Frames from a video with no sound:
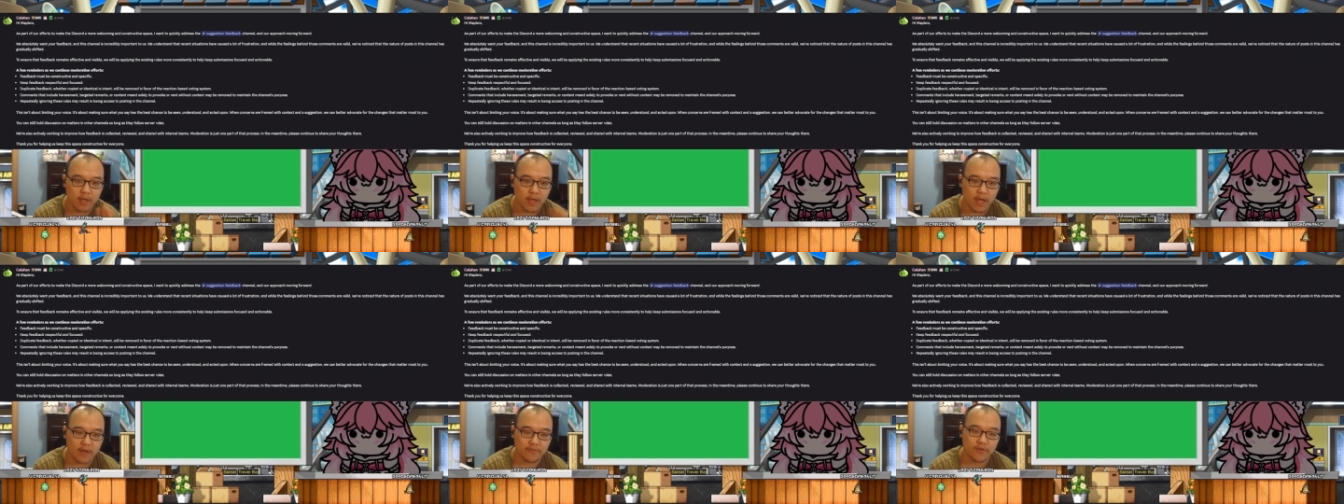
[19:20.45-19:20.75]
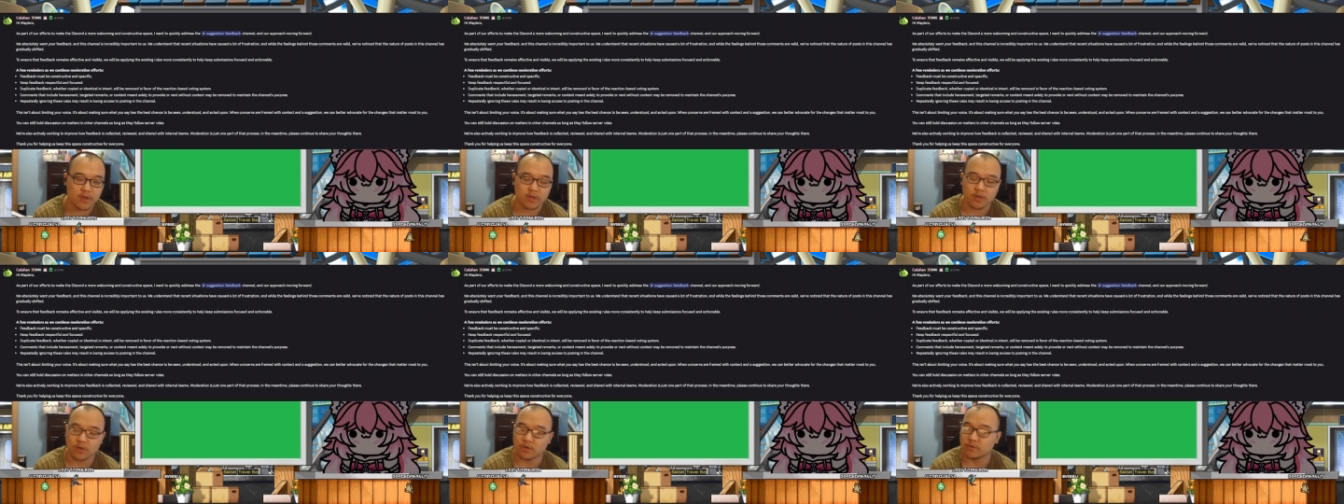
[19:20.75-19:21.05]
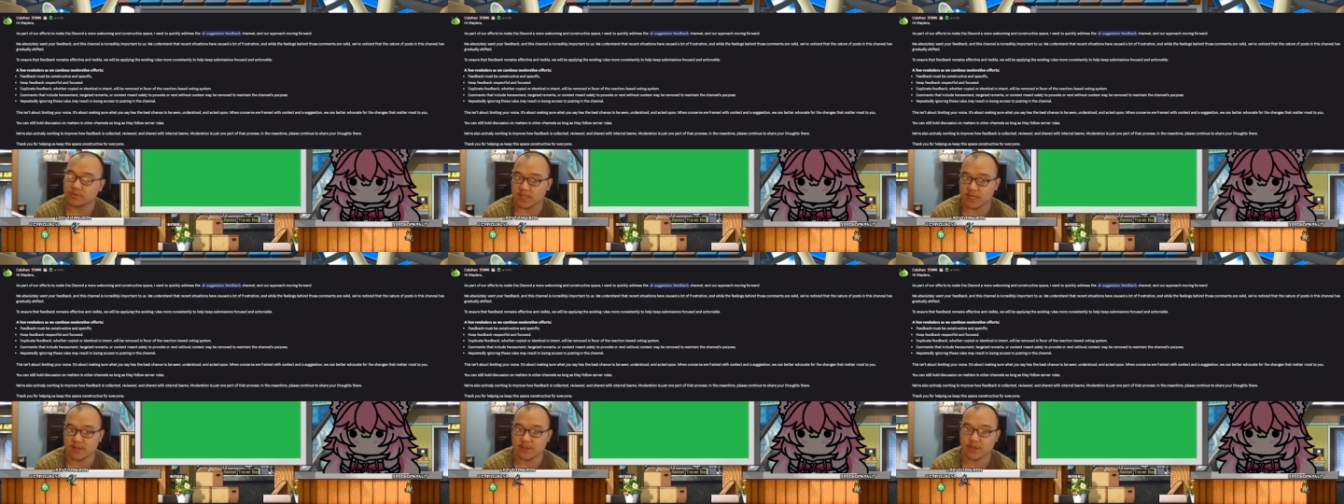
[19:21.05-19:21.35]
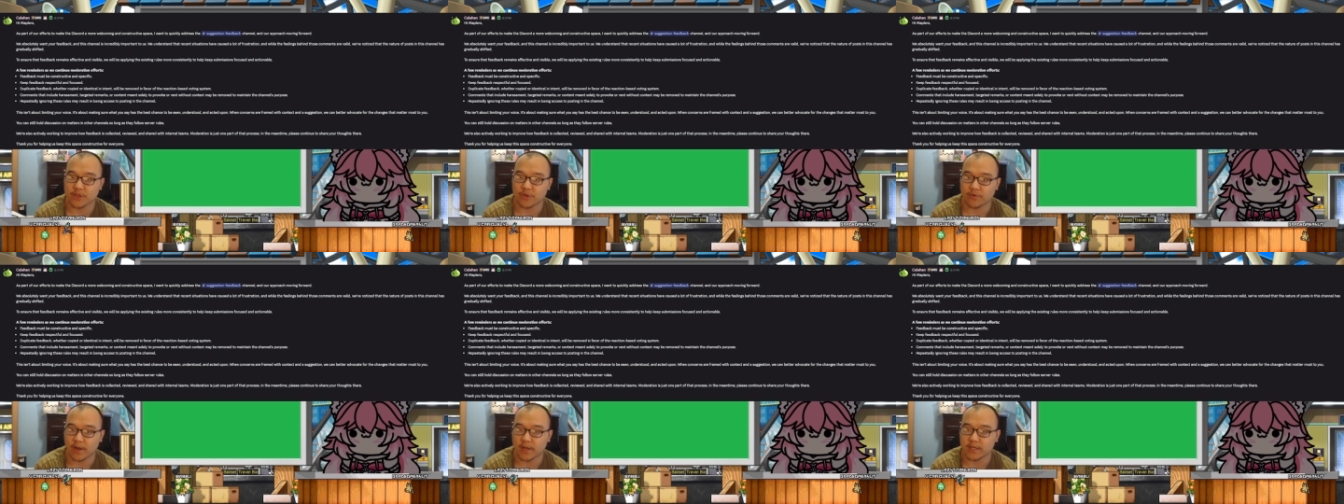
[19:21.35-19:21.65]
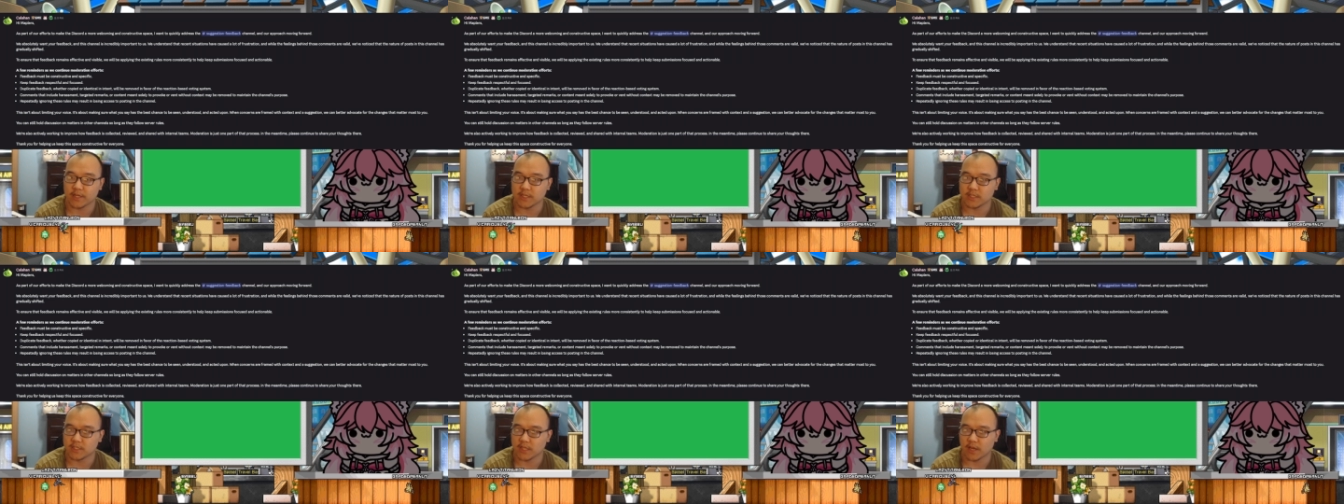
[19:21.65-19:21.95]
FAQs in
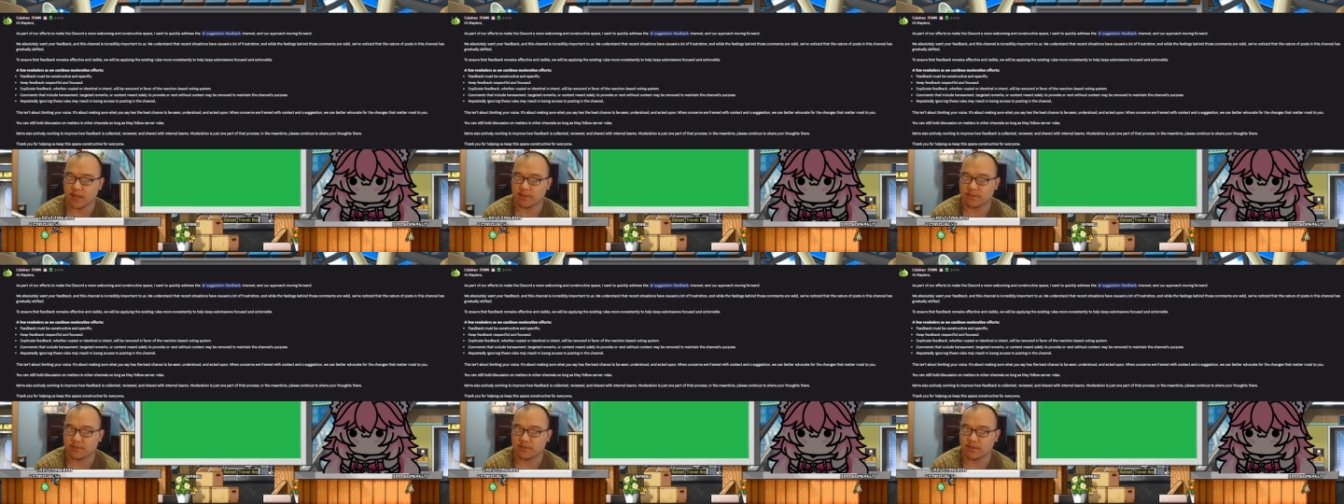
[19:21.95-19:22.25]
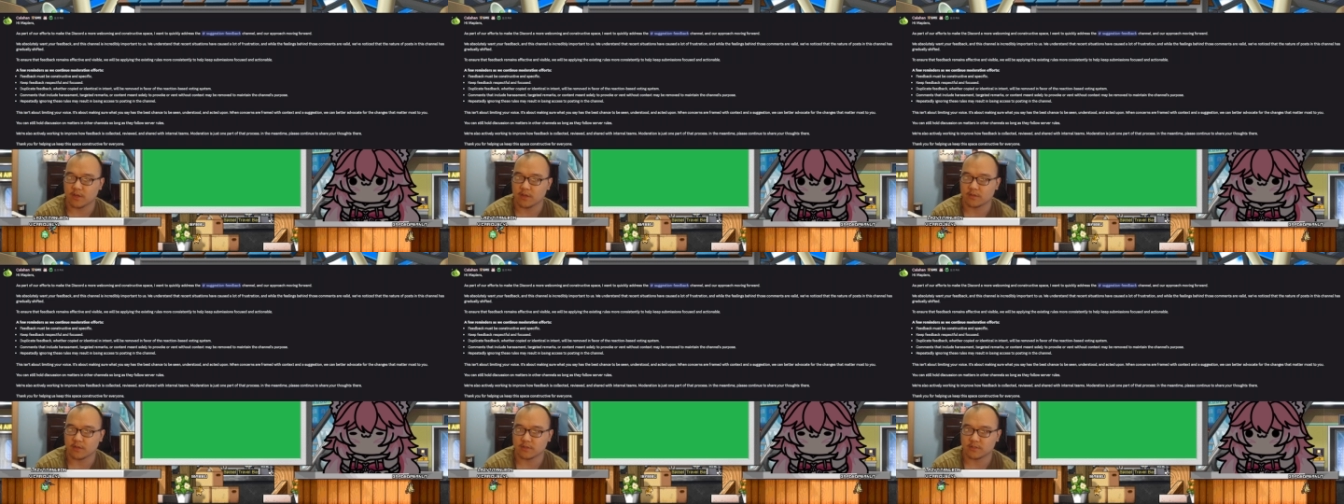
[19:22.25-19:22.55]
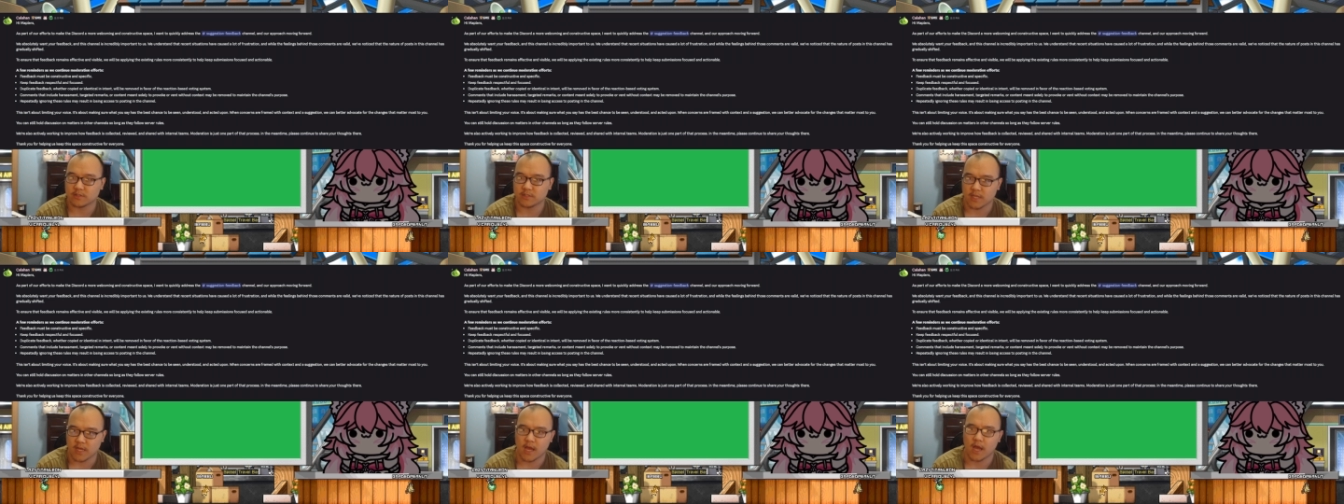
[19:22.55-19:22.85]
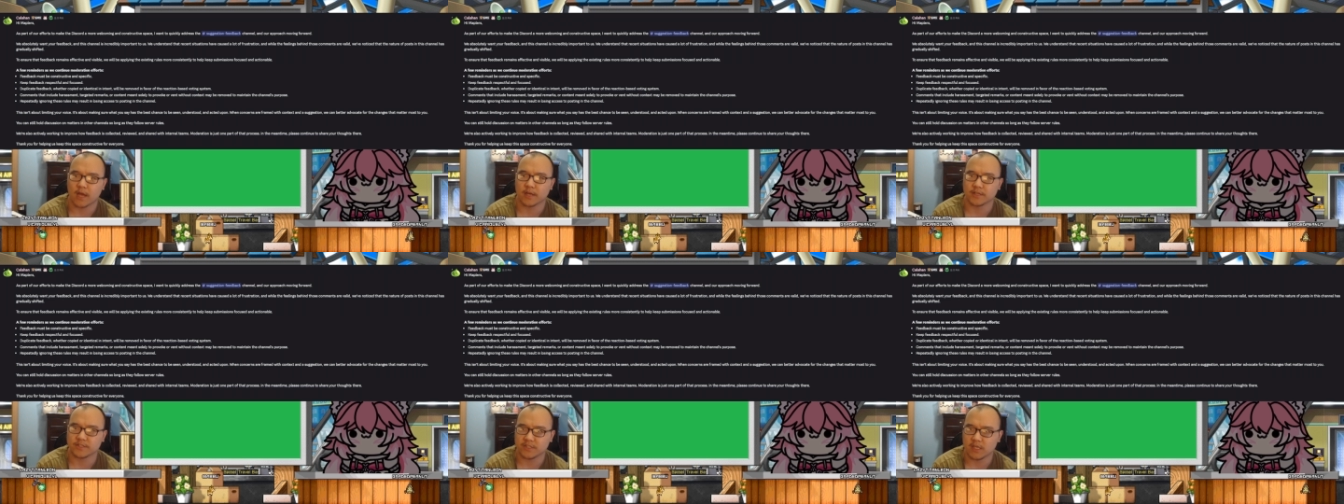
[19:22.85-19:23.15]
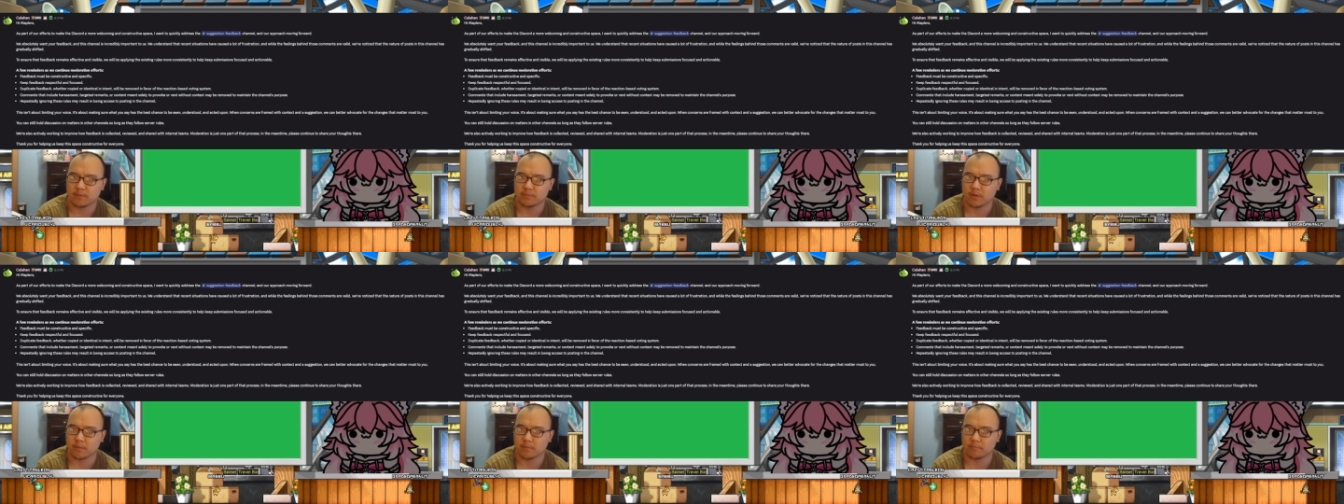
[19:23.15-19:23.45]
threads, and I think the tags
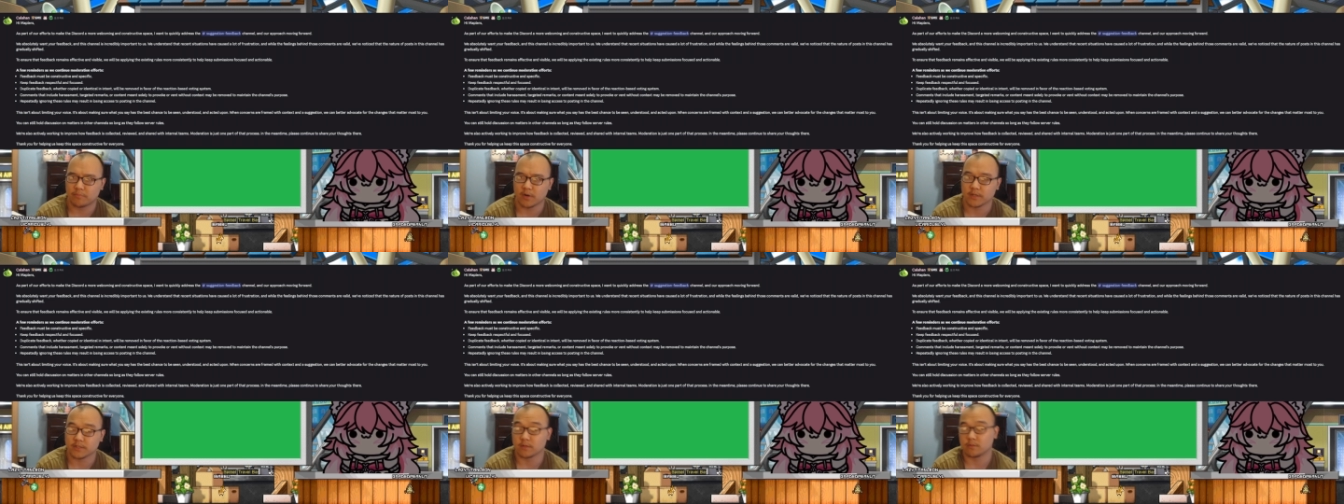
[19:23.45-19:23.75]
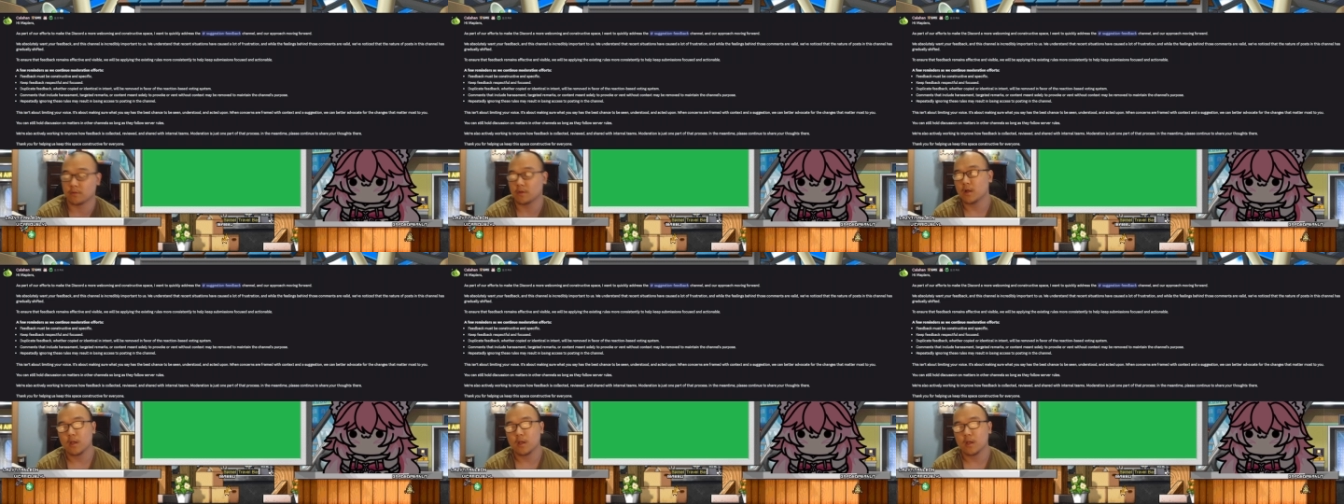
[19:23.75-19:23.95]
keep them present.